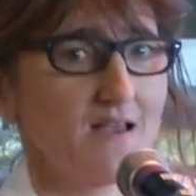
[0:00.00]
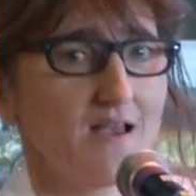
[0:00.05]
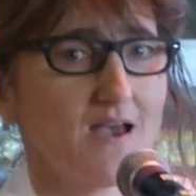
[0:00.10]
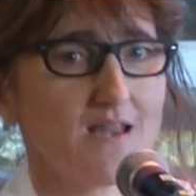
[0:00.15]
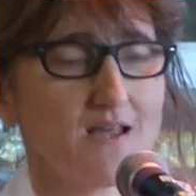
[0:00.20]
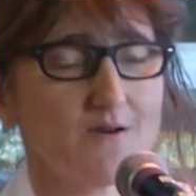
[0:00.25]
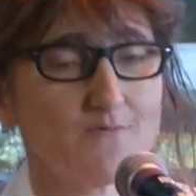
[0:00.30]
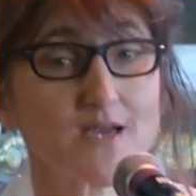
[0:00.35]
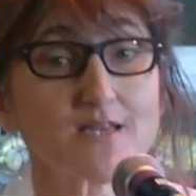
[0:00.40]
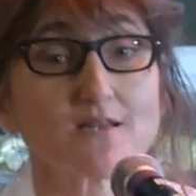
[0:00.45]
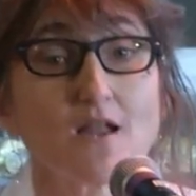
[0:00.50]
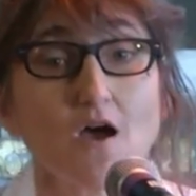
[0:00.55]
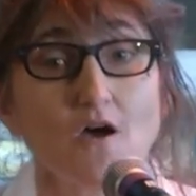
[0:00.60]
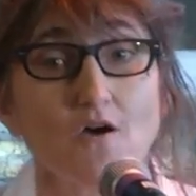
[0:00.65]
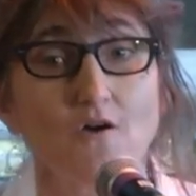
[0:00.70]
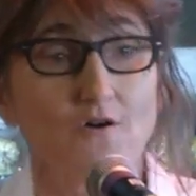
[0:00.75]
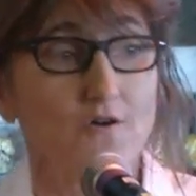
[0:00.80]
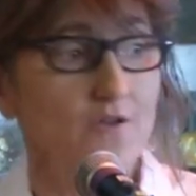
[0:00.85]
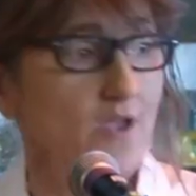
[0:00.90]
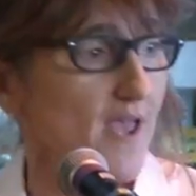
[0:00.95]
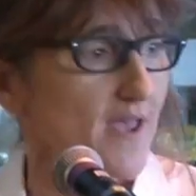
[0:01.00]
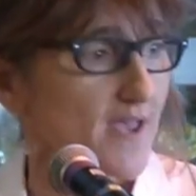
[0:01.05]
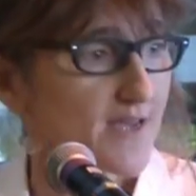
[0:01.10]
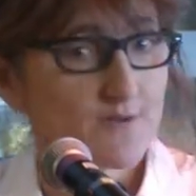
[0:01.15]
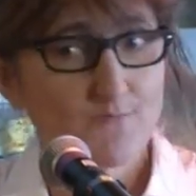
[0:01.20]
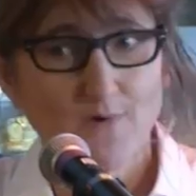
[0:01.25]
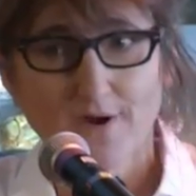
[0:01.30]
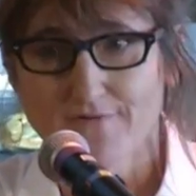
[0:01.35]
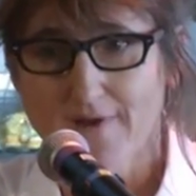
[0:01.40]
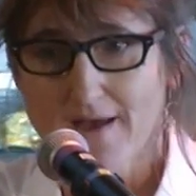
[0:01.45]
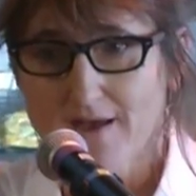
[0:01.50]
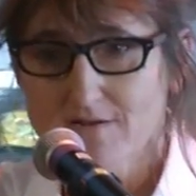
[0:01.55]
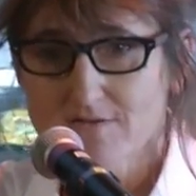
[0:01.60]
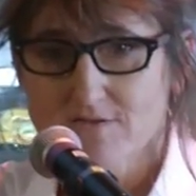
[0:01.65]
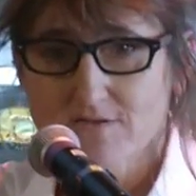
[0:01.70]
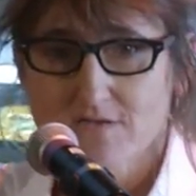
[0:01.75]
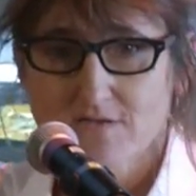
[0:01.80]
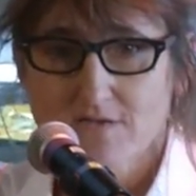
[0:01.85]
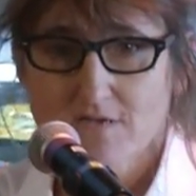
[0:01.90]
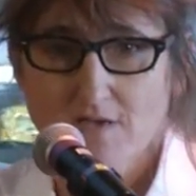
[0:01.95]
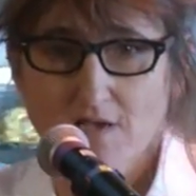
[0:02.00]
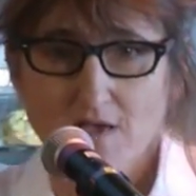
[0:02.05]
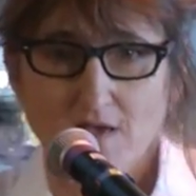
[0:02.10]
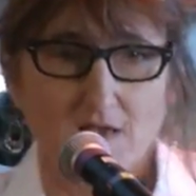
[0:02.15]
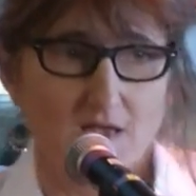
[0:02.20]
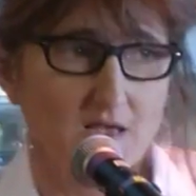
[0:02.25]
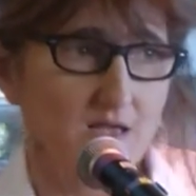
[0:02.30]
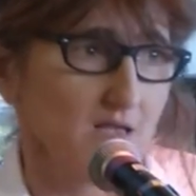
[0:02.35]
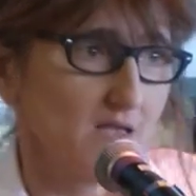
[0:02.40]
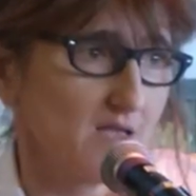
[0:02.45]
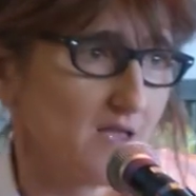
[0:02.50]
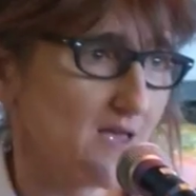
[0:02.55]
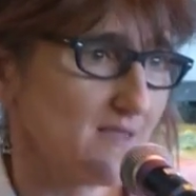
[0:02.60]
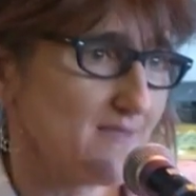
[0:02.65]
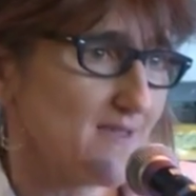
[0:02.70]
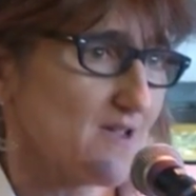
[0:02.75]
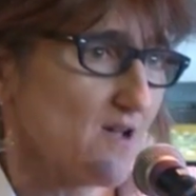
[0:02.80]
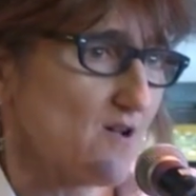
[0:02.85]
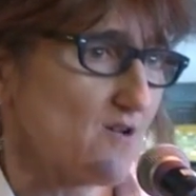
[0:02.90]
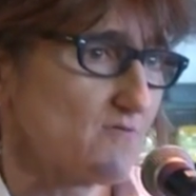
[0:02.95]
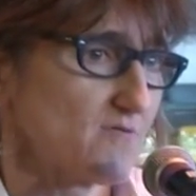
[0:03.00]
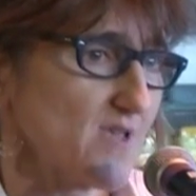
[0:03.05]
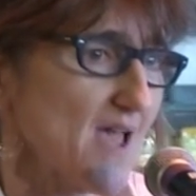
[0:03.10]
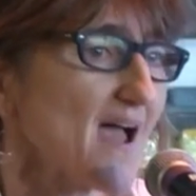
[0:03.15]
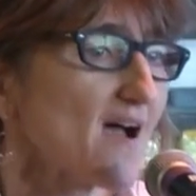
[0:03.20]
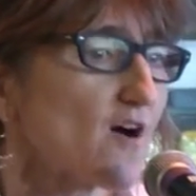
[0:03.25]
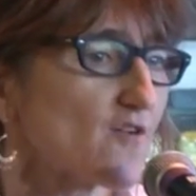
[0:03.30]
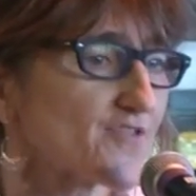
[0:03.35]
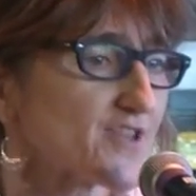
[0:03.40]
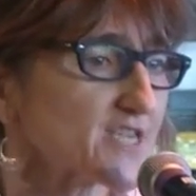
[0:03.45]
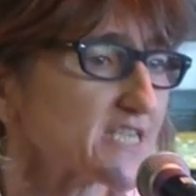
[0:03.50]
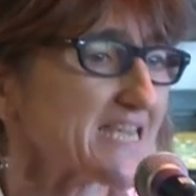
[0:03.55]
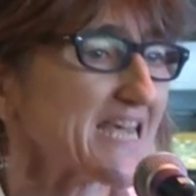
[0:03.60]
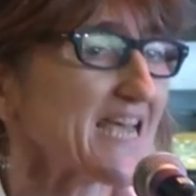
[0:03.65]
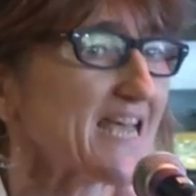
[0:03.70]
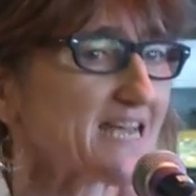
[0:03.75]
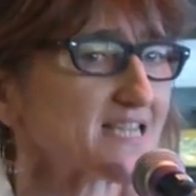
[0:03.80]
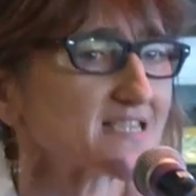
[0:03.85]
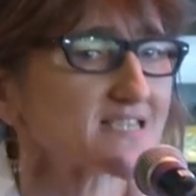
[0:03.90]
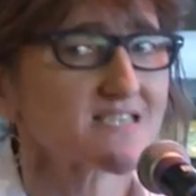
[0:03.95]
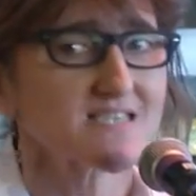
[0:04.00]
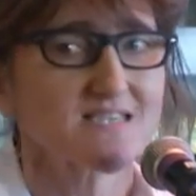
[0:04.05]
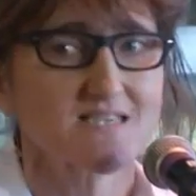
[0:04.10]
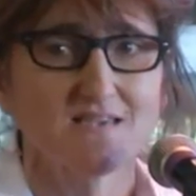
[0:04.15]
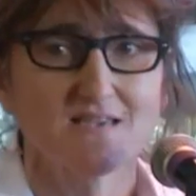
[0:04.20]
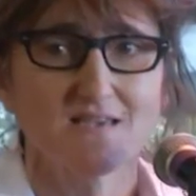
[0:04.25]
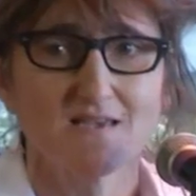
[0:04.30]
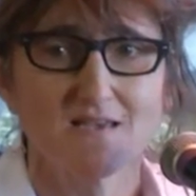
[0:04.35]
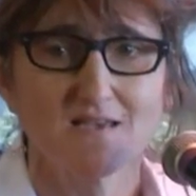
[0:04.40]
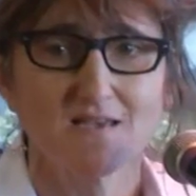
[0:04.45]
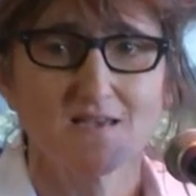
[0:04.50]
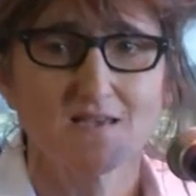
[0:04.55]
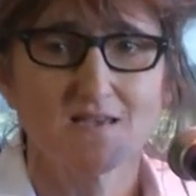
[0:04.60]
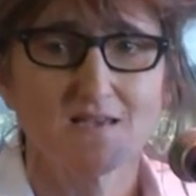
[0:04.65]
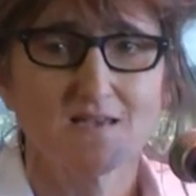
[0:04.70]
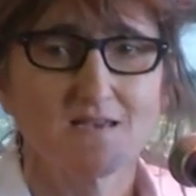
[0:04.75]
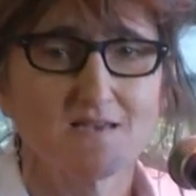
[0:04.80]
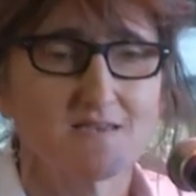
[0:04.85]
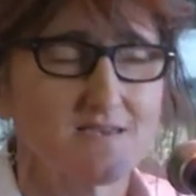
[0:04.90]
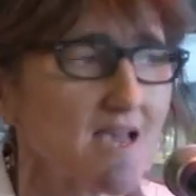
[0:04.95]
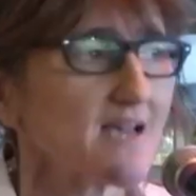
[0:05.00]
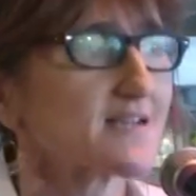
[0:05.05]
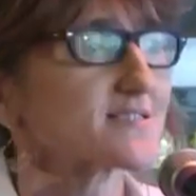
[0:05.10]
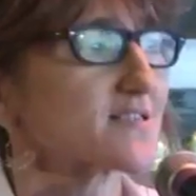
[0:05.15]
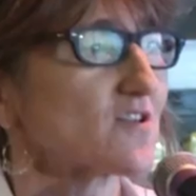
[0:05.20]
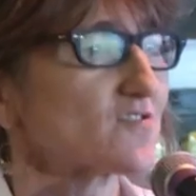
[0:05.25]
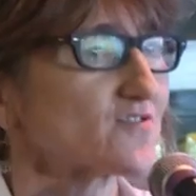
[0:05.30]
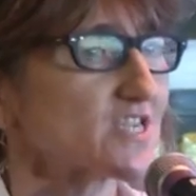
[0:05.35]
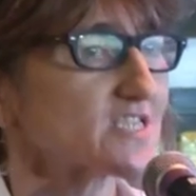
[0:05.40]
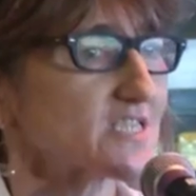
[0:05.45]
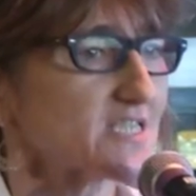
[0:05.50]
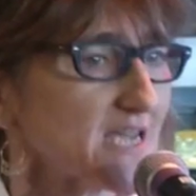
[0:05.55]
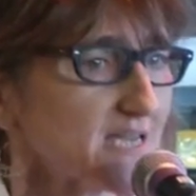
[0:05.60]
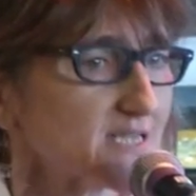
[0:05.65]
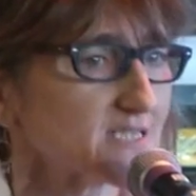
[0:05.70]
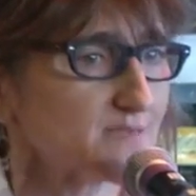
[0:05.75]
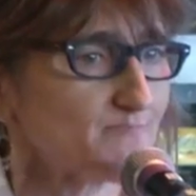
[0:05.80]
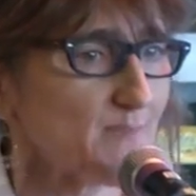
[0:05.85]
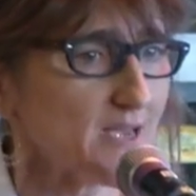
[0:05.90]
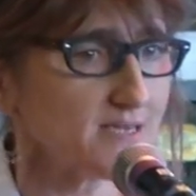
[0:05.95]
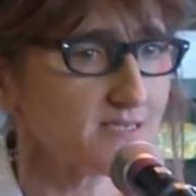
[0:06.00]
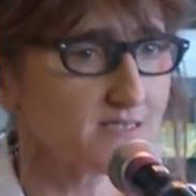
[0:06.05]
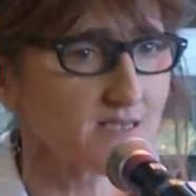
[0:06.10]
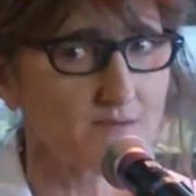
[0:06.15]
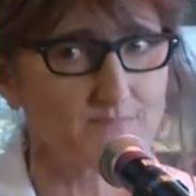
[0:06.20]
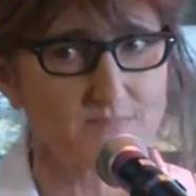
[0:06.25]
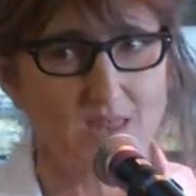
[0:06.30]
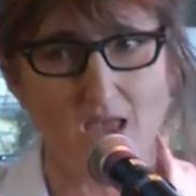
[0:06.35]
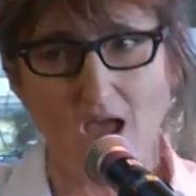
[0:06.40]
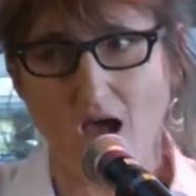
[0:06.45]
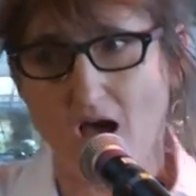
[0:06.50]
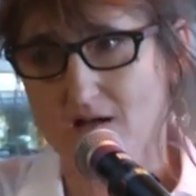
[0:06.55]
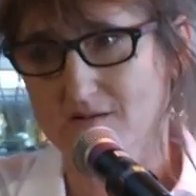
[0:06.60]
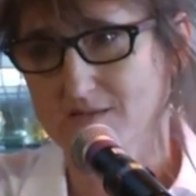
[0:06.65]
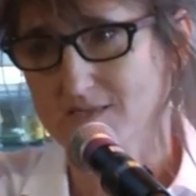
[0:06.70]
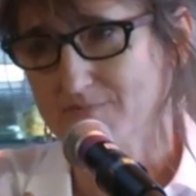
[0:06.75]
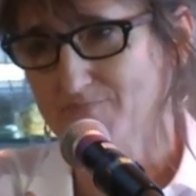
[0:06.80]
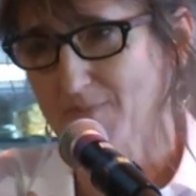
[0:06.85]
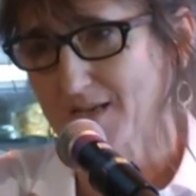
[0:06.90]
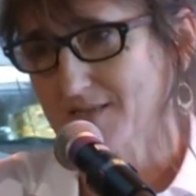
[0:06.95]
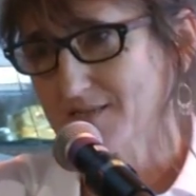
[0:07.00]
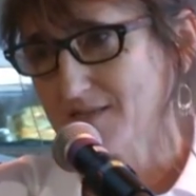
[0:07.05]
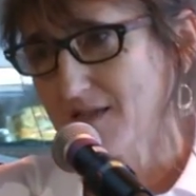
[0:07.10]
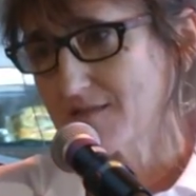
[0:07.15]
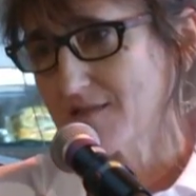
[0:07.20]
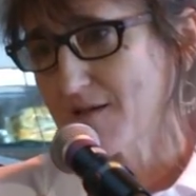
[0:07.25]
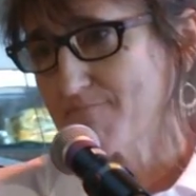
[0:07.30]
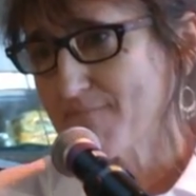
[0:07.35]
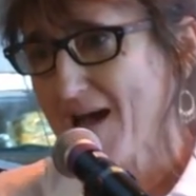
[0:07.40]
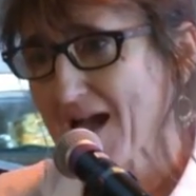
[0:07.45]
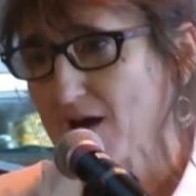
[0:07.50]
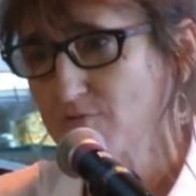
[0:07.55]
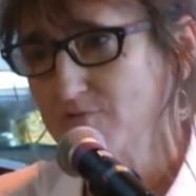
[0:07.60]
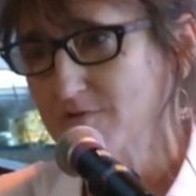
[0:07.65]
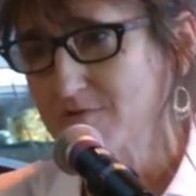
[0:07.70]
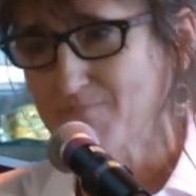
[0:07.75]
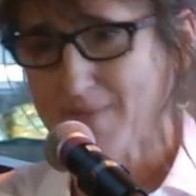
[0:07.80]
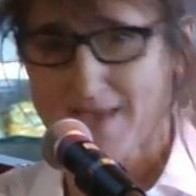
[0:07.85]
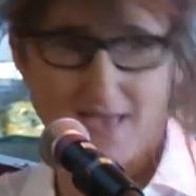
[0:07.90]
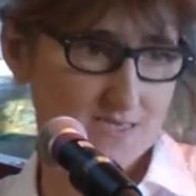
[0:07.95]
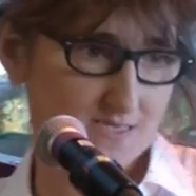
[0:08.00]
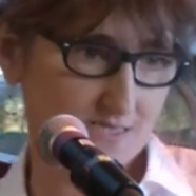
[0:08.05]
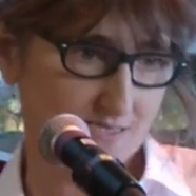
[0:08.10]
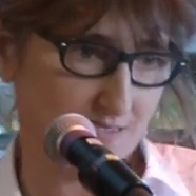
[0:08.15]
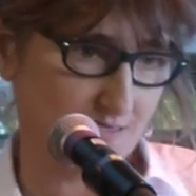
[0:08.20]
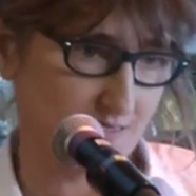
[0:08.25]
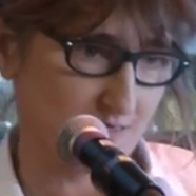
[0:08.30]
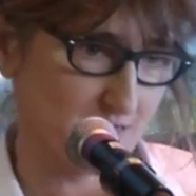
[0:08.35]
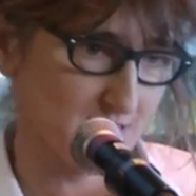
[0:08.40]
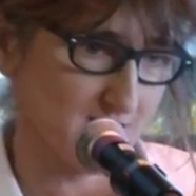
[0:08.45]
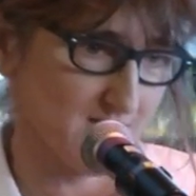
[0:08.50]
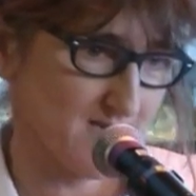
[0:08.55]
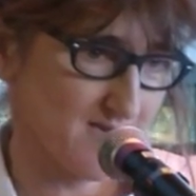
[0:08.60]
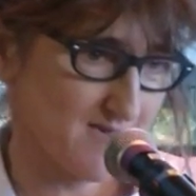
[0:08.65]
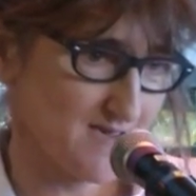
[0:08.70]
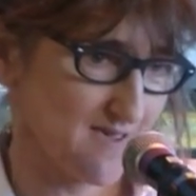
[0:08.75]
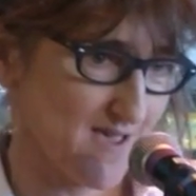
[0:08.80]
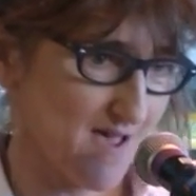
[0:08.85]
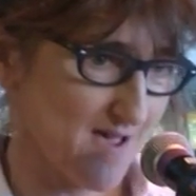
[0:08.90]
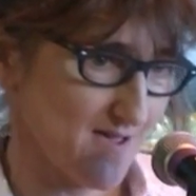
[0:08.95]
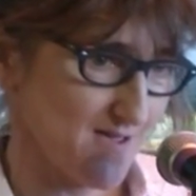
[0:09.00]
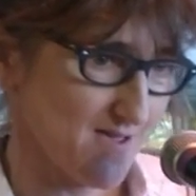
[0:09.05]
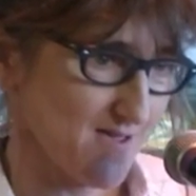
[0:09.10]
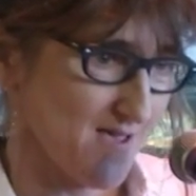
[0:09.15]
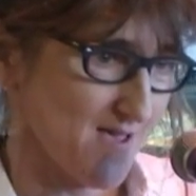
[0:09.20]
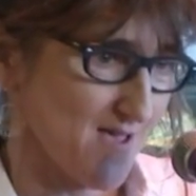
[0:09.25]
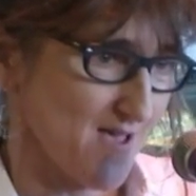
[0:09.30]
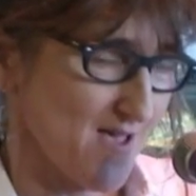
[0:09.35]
And I went, oh, okay, anywhere else? And they go, yeah, on the tits. Yes, on the tits, miss, up the arse, miss, in the mouth, miss. Yeah?